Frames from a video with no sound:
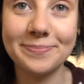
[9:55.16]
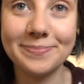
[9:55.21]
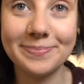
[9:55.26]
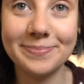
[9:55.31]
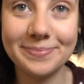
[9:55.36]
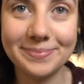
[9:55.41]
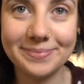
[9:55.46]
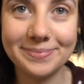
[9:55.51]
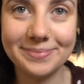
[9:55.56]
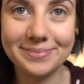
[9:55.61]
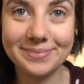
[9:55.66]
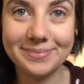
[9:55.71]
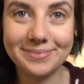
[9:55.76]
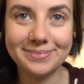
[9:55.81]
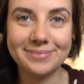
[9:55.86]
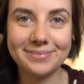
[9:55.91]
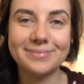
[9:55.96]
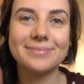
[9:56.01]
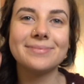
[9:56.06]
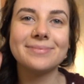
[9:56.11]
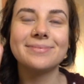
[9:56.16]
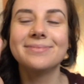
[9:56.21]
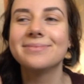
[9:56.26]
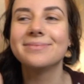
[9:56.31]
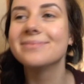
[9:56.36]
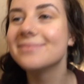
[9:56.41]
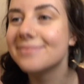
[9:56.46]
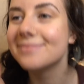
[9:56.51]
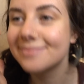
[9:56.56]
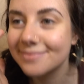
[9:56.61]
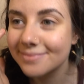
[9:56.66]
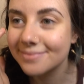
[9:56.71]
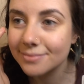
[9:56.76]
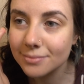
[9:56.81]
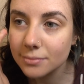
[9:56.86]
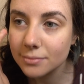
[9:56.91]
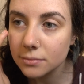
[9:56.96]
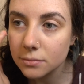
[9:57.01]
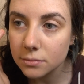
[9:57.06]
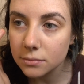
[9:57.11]

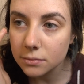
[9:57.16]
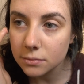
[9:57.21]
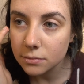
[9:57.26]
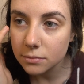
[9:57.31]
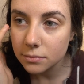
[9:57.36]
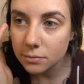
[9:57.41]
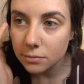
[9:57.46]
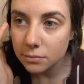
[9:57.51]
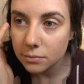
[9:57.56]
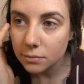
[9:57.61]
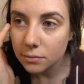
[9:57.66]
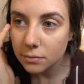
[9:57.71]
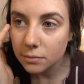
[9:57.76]
(no one is talking)